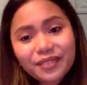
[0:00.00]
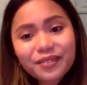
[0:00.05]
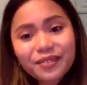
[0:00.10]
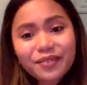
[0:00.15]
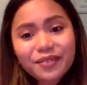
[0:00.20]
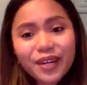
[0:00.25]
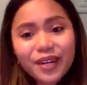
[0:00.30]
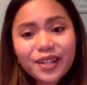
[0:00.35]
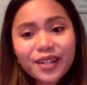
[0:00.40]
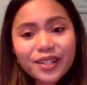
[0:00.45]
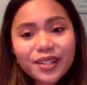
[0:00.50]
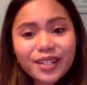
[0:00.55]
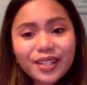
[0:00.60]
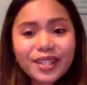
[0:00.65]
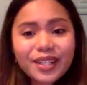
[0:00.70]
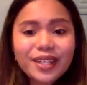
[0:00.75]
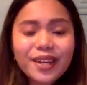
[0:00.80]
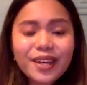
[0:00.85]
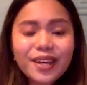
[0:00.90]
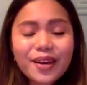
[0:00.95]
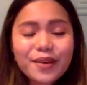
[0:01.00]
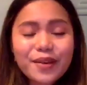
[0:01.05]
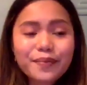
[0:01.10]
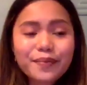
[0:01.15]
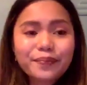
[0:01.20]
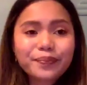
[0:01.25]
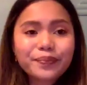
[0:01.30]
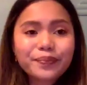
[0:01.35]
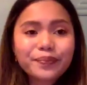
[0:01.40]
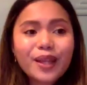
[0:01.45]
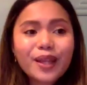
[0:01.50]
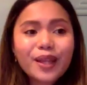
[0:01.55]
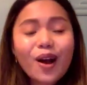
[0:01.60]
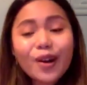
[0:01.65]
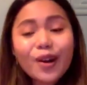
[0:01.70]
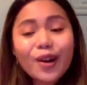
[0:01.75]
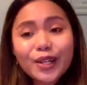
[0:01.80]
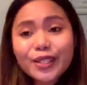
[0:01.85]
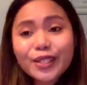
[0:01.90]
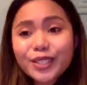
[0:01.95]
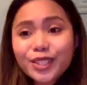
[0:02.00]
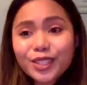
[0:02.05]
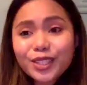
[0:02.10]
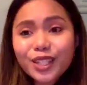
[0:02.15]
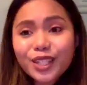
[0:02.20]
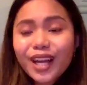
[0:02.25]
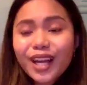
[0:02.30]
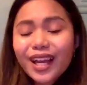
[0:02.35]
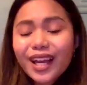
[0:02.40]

very harsh.